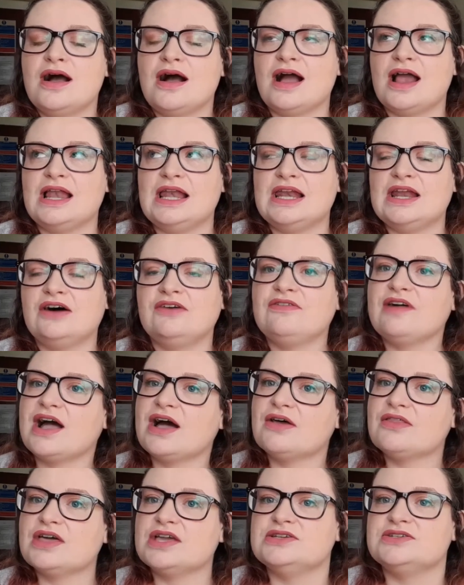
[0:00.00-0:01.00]
I love how
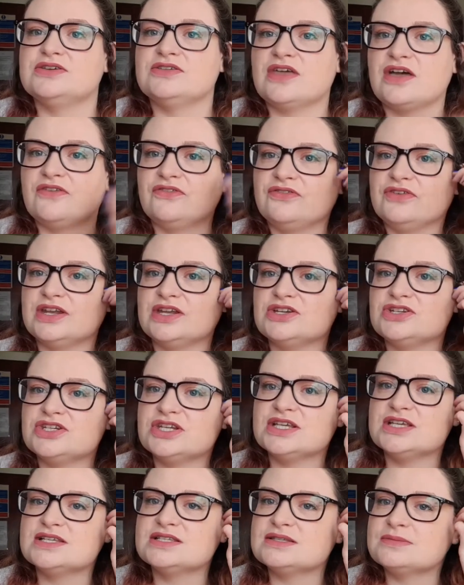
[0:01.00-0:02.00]
they do their
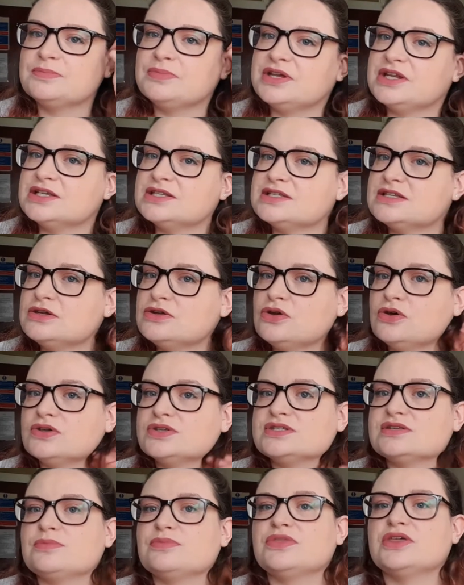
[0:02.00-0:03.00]
finishes, but it's not
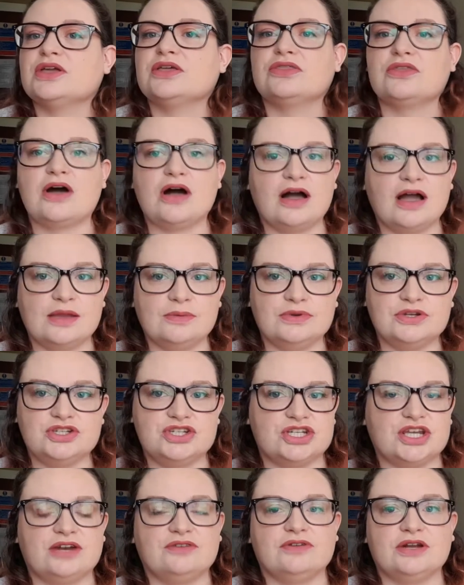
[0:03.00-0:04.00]
something that I would
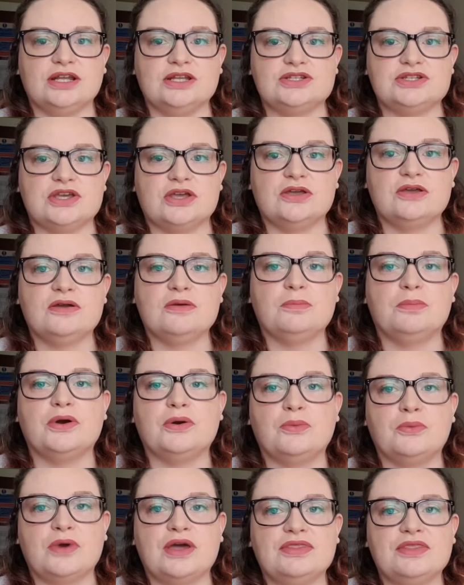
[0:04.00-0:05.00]
generally do. But
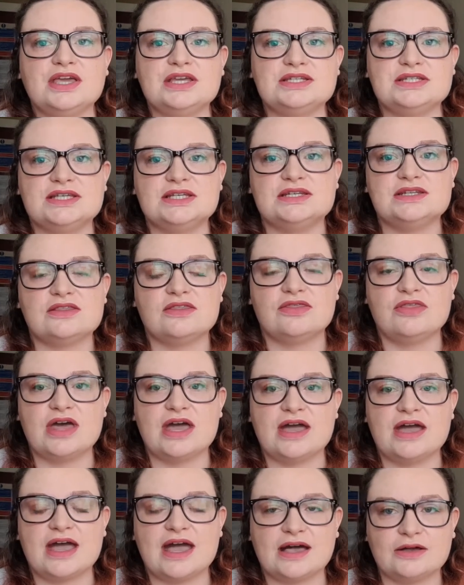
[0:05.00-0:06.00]
when they did
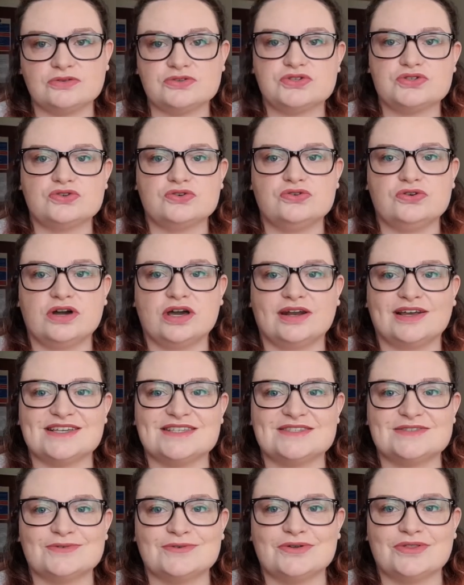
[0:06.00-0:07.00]
their house tour and I
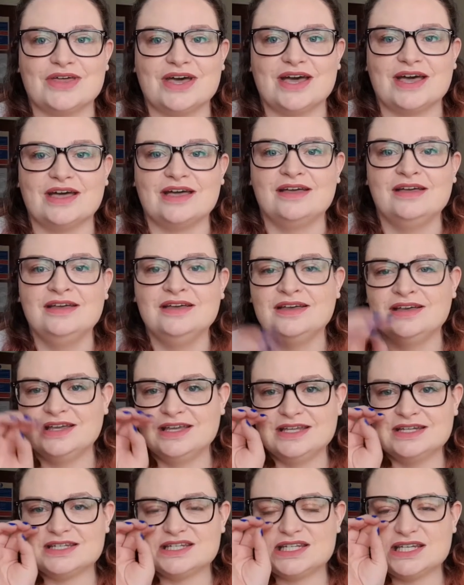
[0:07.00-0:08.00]
saw their
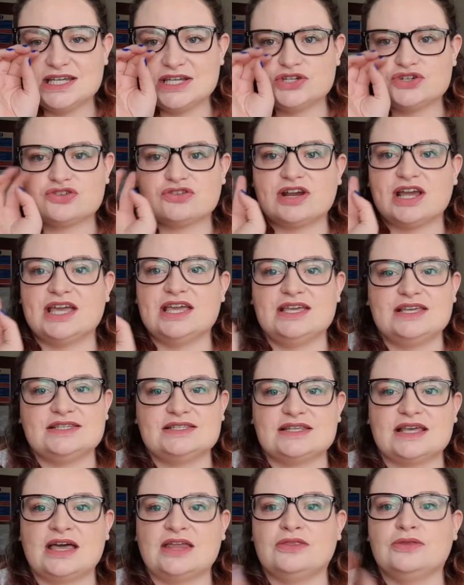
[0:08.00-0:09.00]
tiered trays
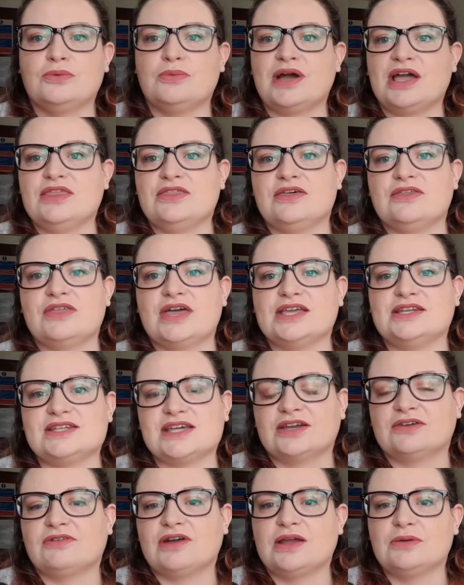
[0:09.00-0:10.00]
and the way that they
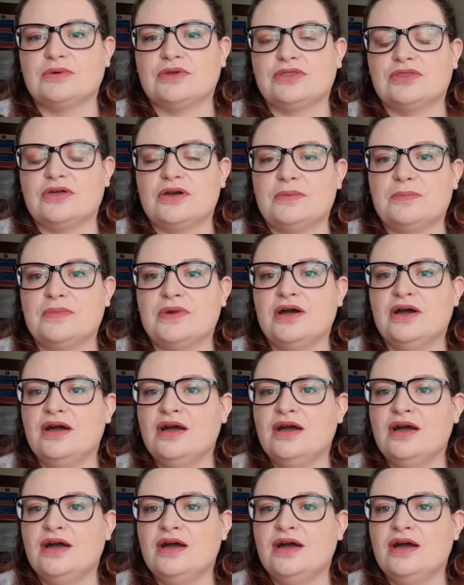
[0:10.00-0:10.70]
decorate with them,